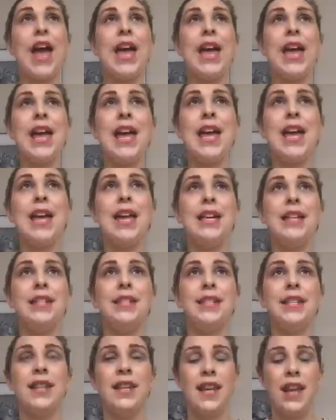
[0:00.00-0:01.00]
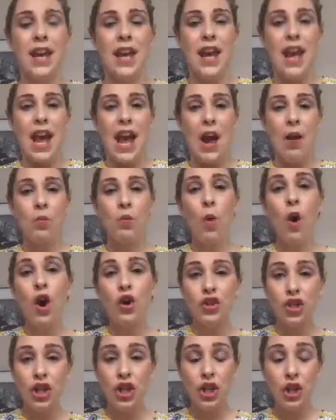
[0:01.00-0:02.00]
Is
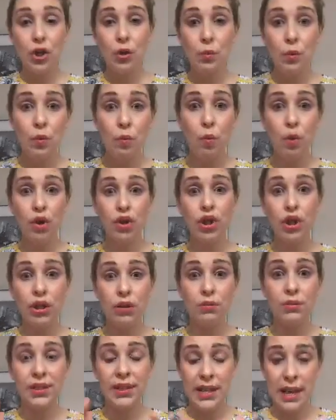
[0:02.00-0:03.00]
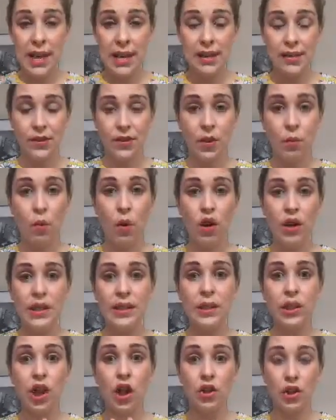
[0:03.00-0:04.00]
what do you see? So what
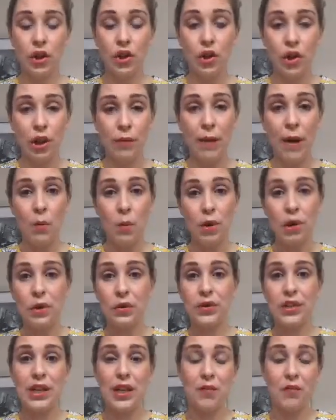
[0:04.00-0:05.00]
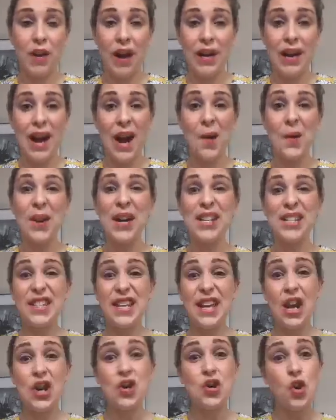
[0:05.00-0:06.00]
is logical about what you're seeing right now? Is
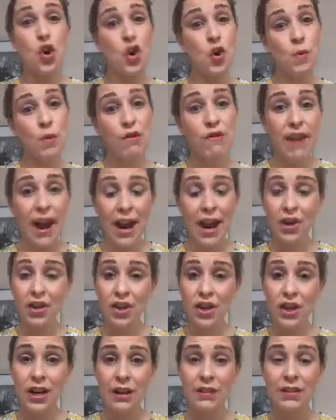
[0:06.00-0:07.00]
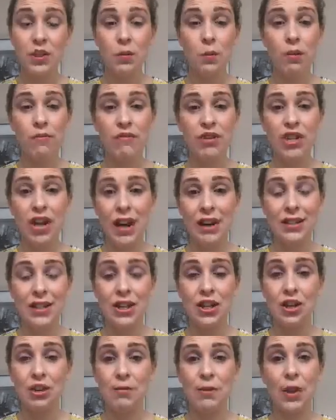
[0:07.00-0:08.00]
it a normal reaction? Is someone
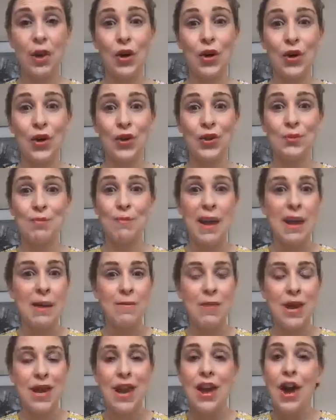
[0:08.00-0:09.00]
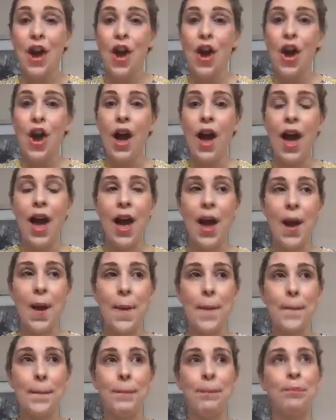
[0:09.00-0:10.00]
rejecting you because maybe
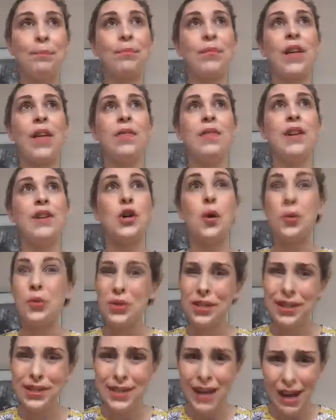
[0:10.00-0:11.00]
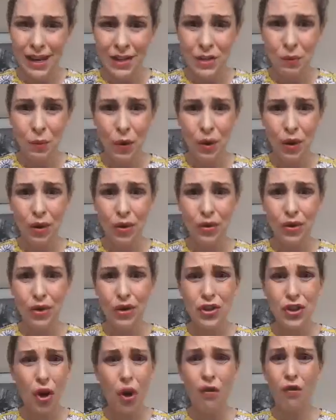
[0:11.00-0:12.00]
they don't understand what
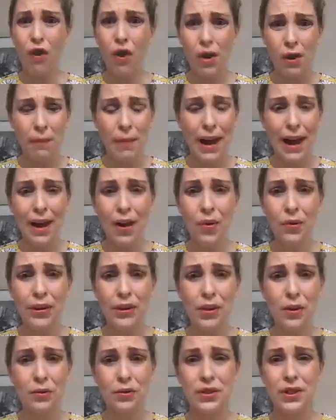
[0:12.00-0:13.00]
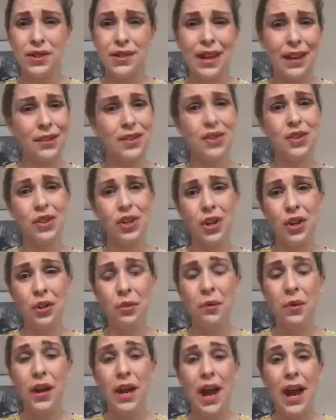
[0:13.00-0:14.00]
you're all about, they don't understand
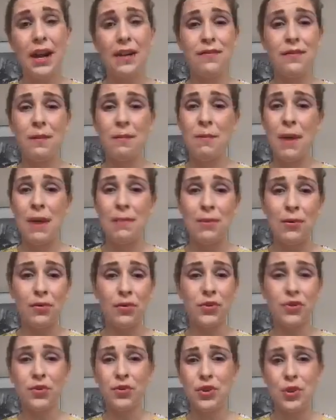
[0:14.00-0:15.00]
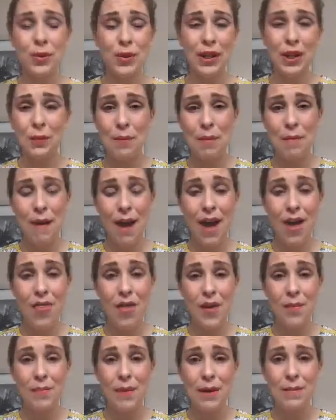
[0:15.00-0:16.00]
you, and if they maybe understood you a little bit better,
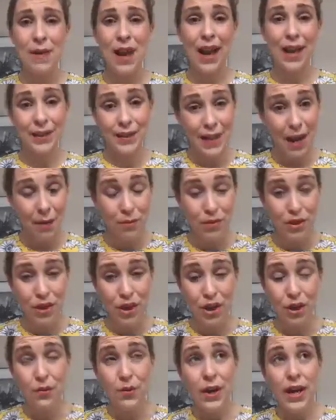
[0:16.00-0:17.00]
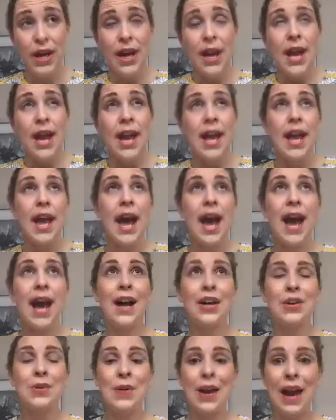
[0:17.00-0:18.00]
they'd maybe accept you?
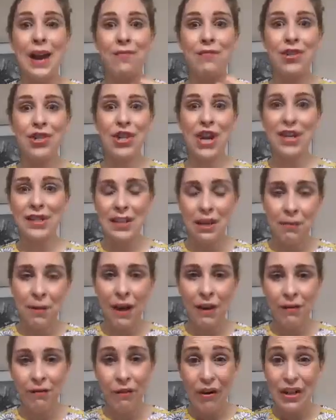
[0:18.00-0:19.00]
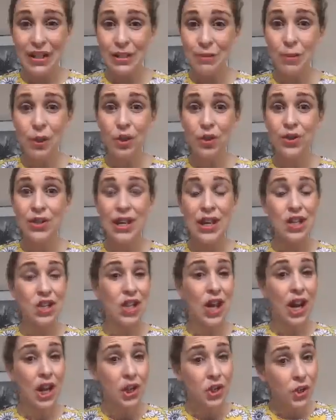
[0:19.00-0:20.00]
Are you getting rejected by friends because they're
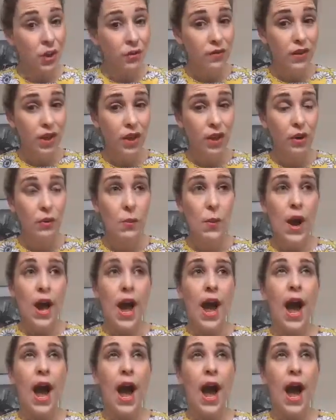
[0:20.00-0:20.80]
jealous of you?